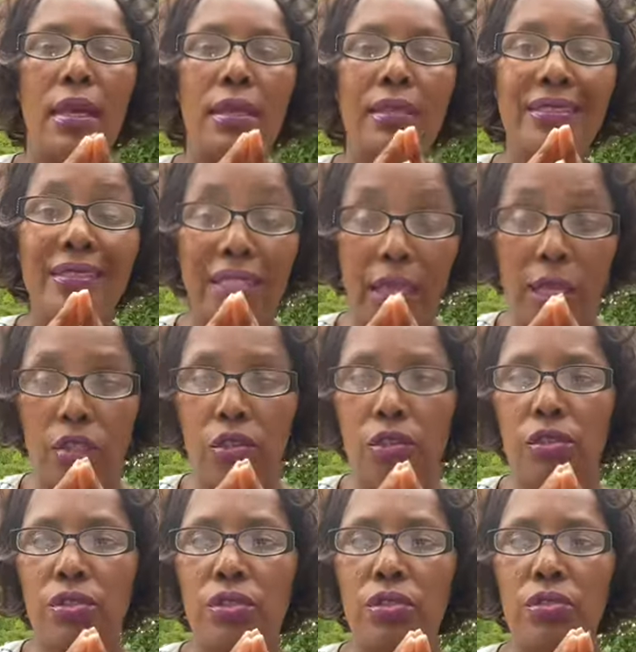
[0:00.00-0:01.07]
international
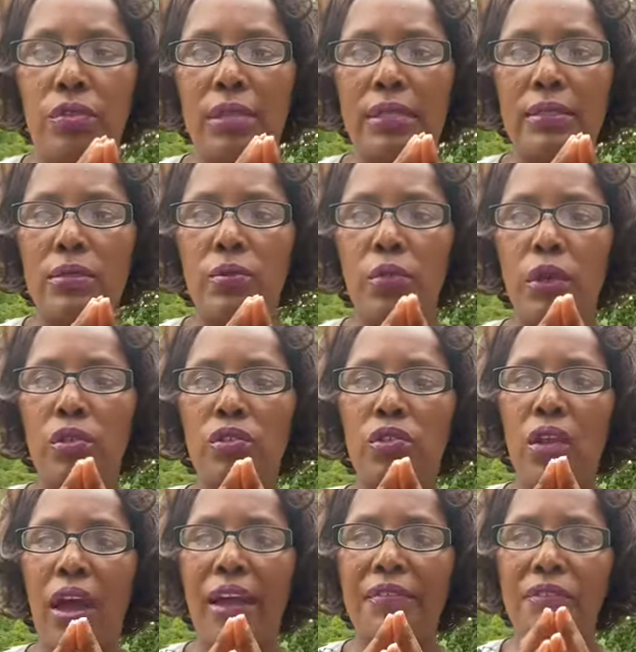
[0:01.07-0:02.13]
students we also
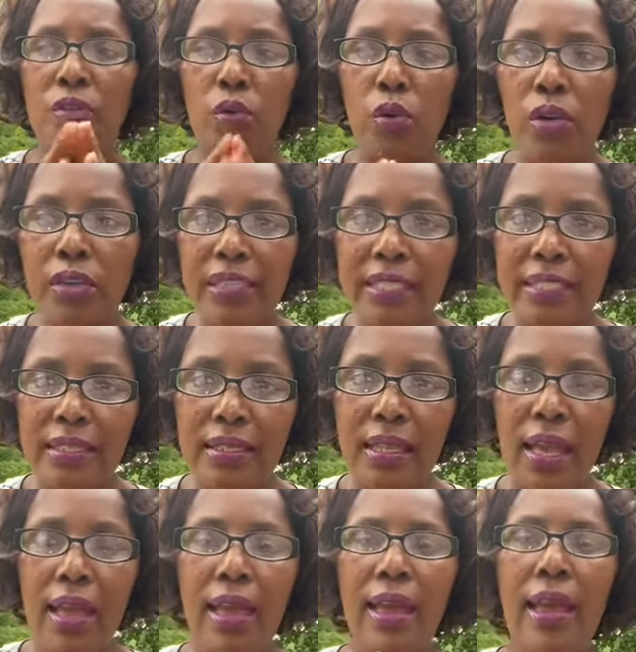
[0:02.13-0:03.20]
have tourists
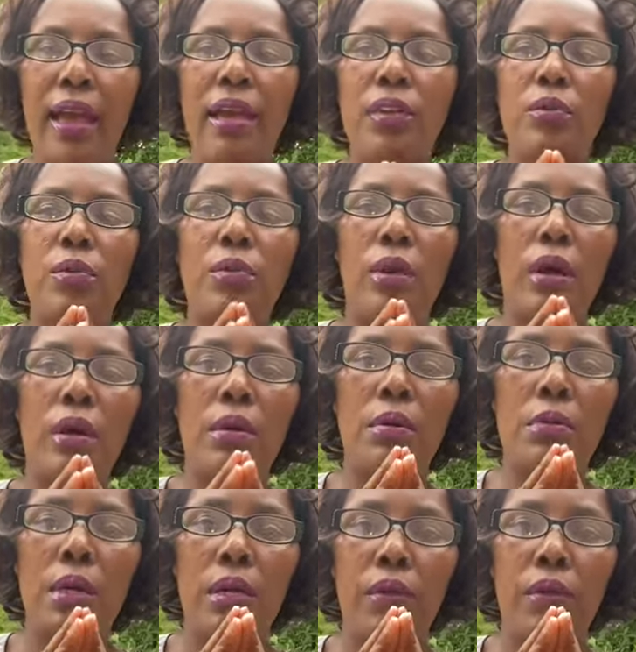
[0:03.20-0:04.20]
and um,